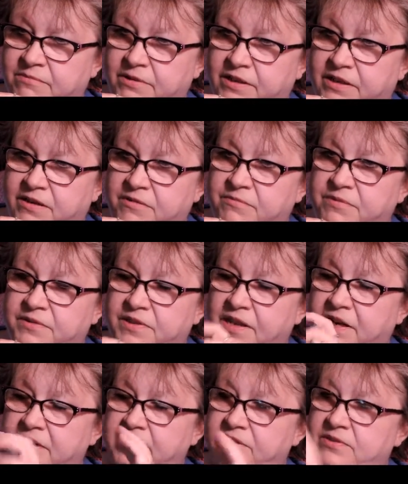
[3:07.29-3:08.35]
that I'm working on
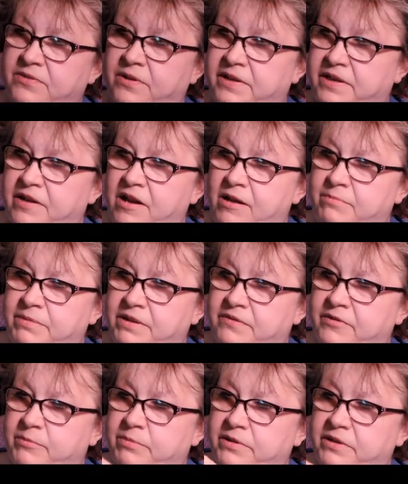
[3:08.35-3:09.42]
that I destroyed a copy
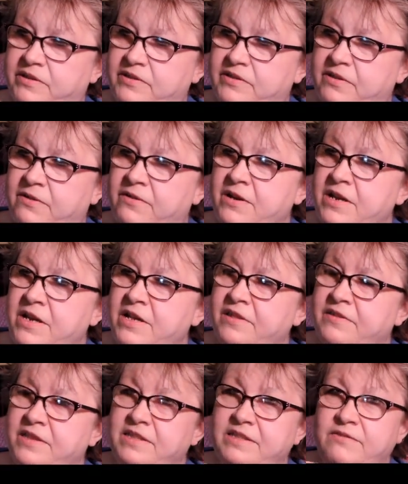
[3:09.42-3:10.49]
of a book. So
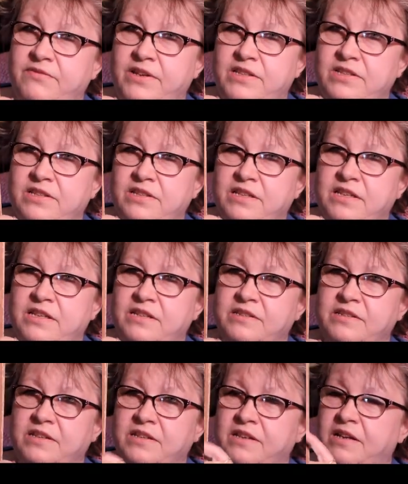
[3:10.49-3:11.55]
this eventually
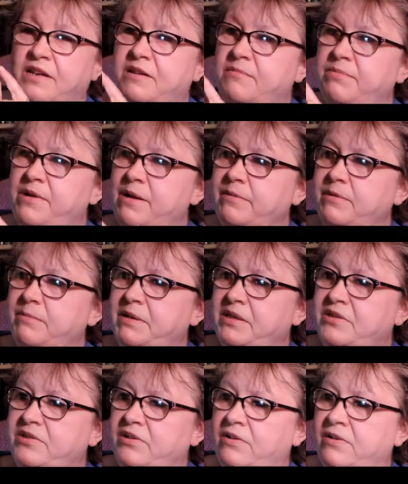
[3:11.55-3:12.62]
is going to probably
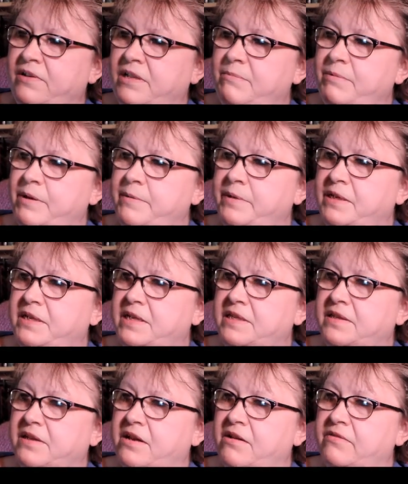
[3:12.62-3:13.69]
be a journal. I'm probably going to
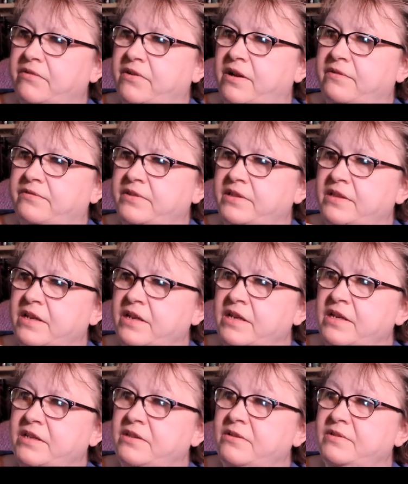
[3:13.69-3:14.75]
take the cover off and
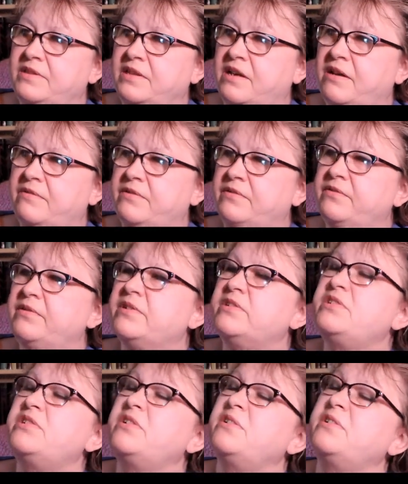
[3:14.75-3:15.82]
use the cover for
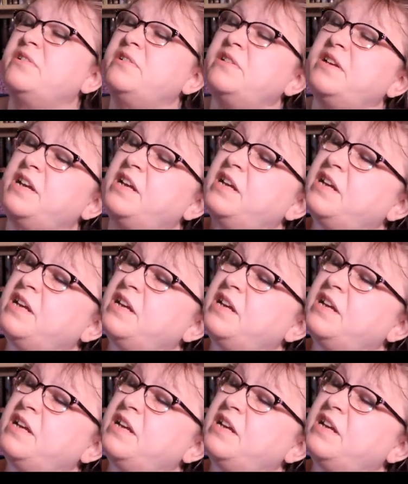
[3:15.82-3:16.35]
a journal,